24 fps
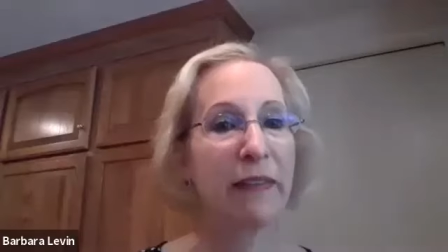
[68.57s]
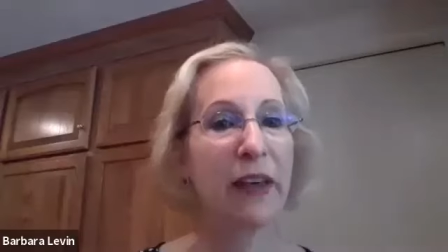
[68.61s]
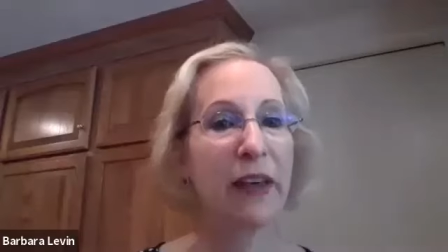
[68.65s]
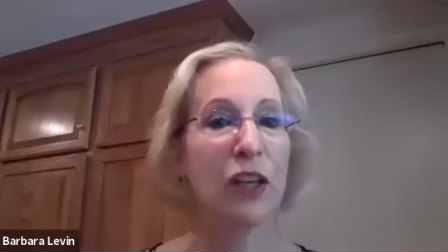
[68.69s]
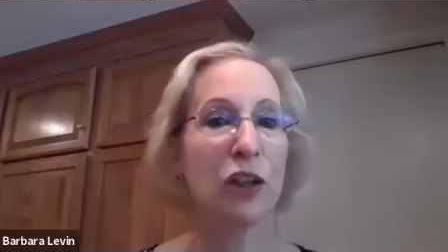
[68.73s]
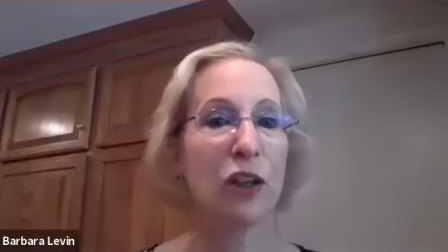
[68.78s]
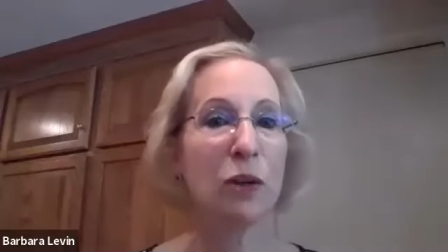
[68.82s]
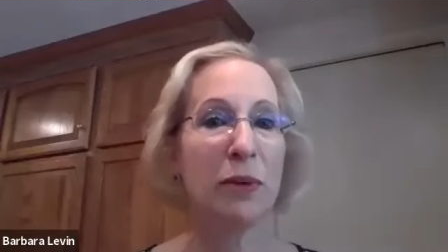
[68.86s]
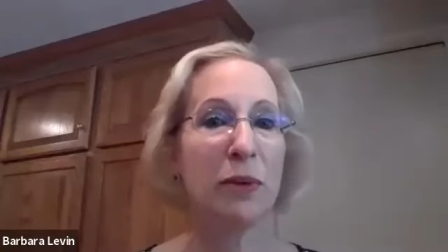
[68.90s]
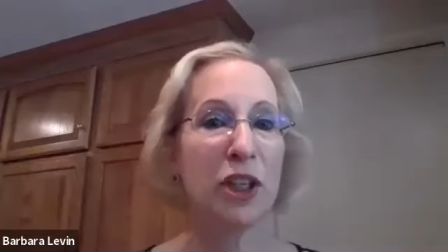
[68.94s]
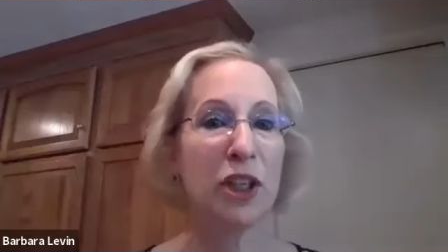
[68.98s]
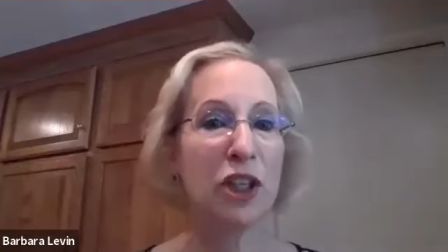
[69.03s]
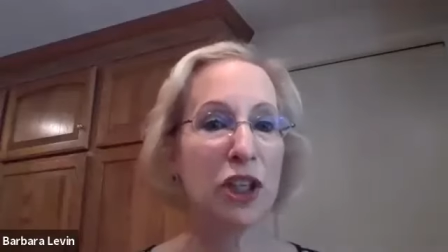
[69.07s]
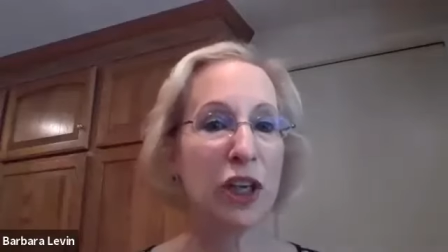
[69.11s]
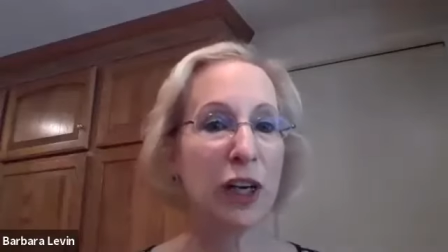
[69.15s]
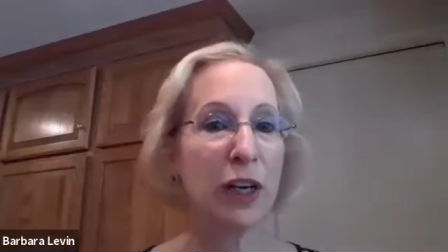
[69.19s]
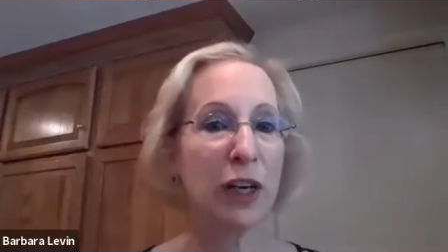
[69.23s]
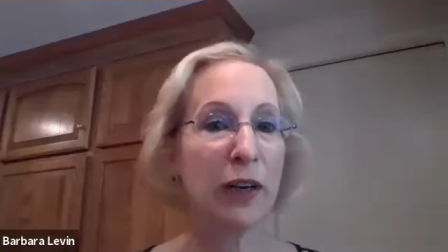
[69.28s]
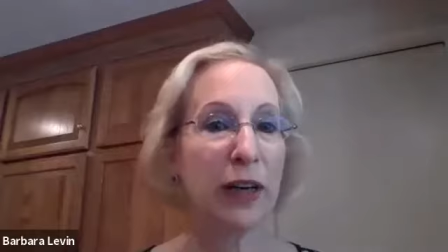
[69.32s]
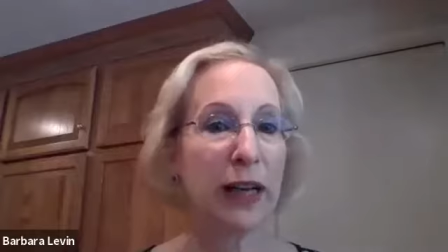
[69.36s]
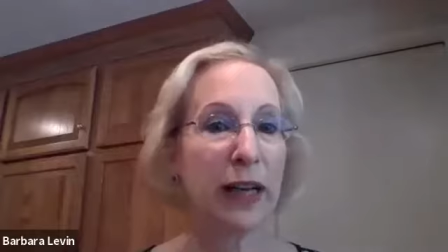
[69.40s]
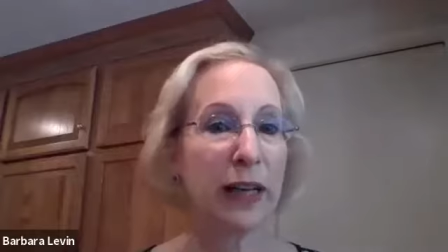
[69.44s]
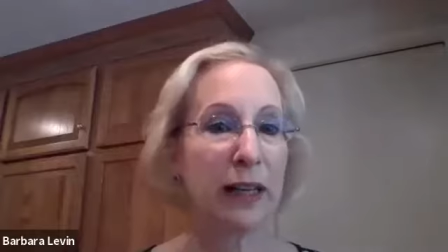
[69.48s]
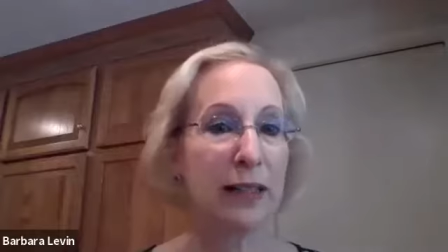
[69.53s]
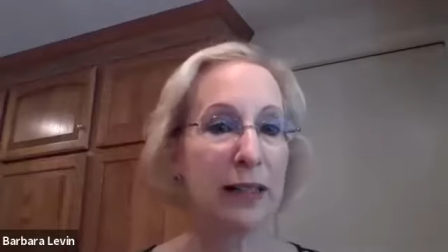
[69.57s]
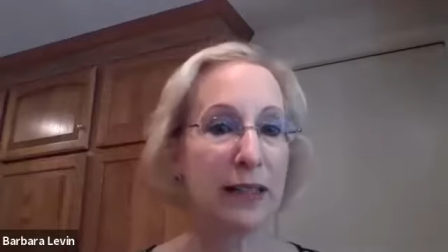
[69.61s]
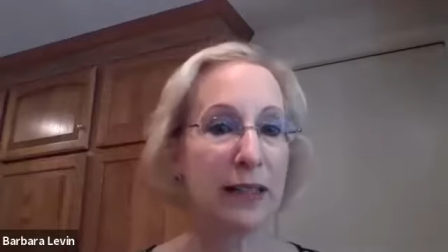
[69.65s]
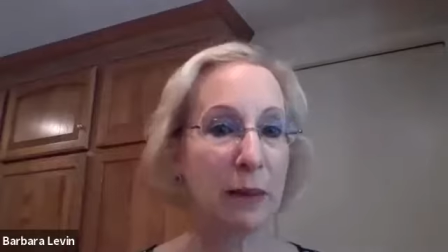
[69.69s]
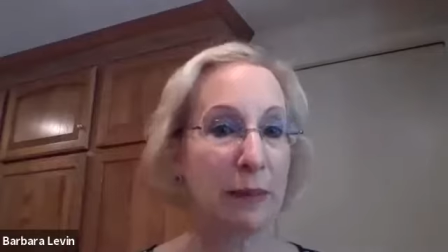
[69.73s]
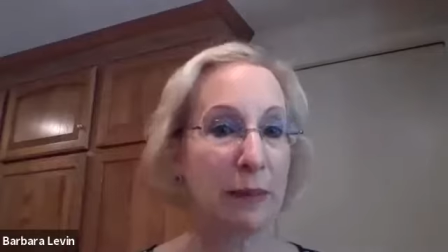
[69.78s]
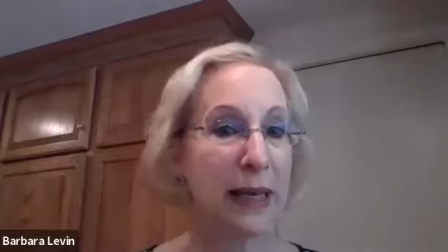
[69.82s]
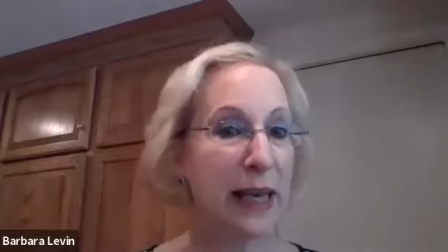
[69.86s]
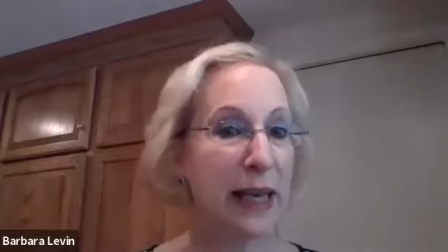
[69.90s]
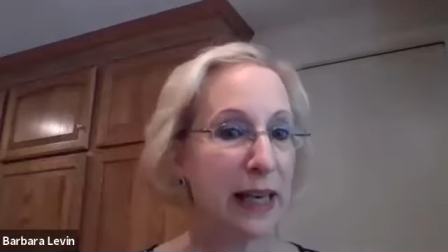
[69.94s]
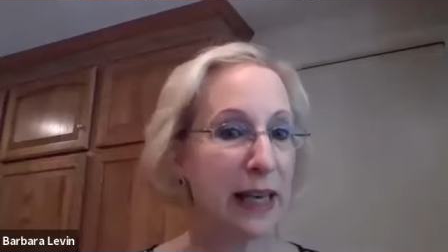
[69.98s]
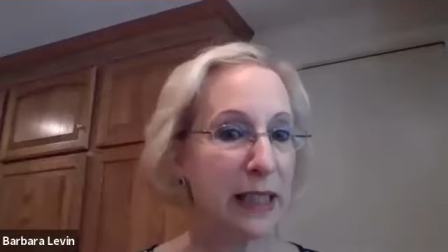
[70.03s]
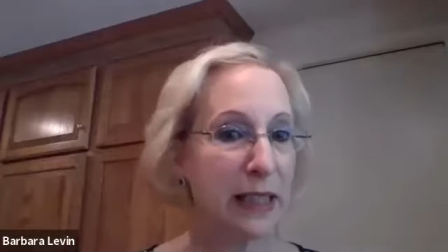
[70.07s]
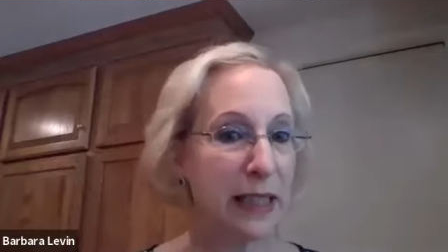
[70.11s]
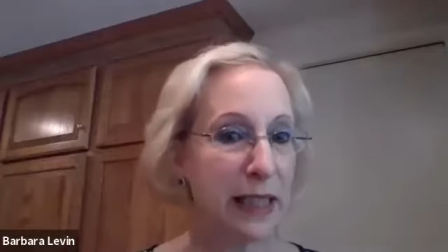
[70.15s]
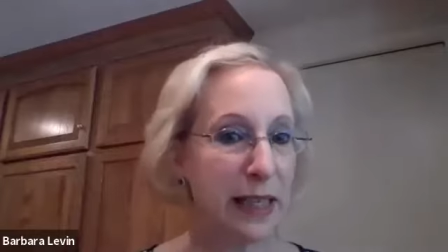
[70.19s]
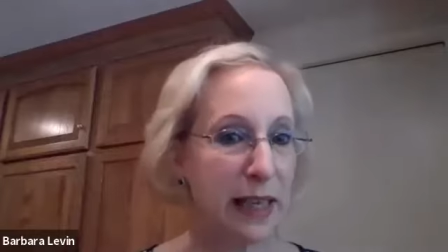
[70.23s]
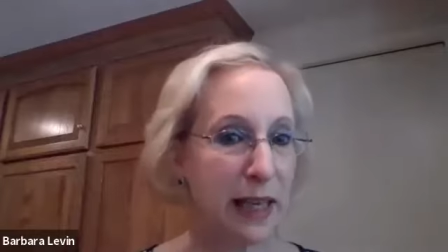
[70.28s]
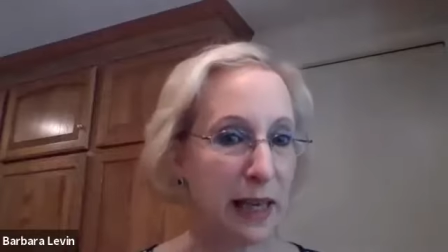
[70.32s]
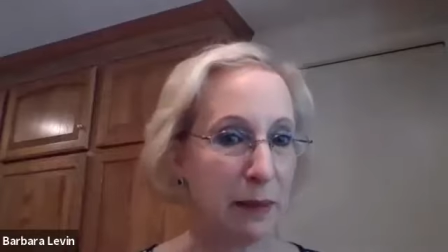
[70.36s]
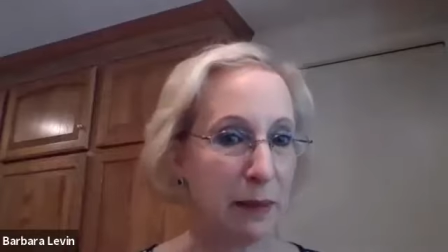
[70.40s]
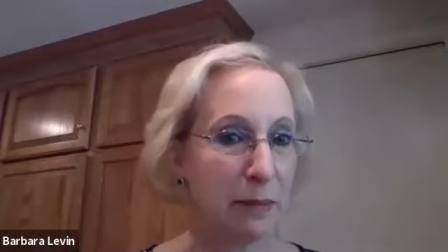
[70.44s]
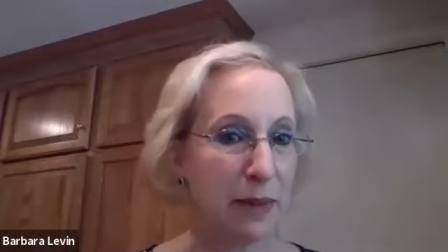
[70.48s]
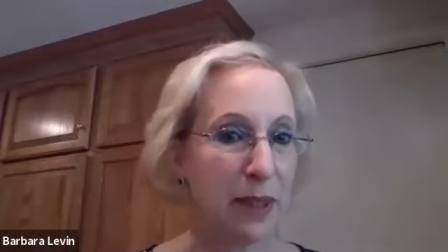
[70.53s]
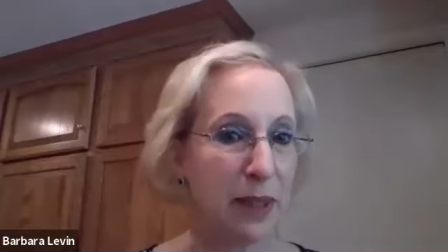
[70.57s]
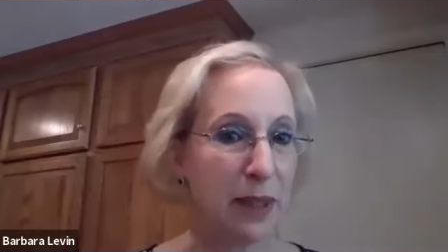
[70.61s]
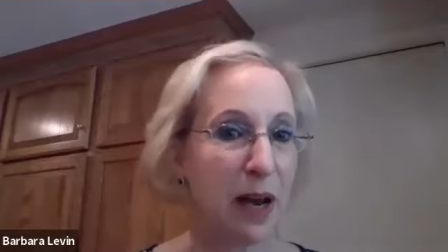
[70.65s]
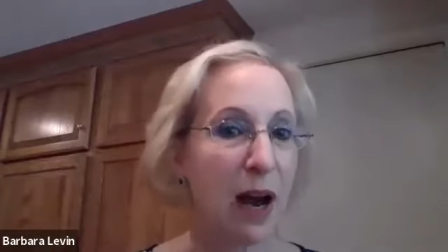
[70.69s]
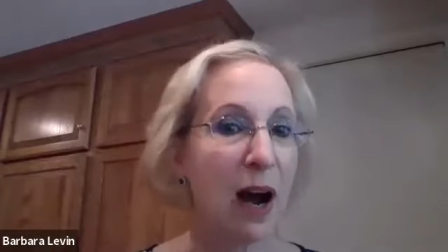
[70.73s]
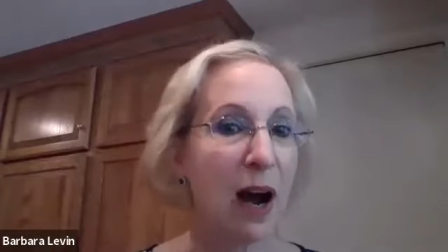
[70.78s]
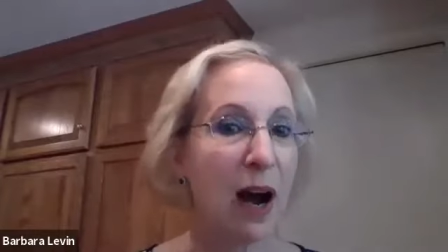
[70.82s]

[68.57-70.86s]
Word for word: that you'll be sharing some key tips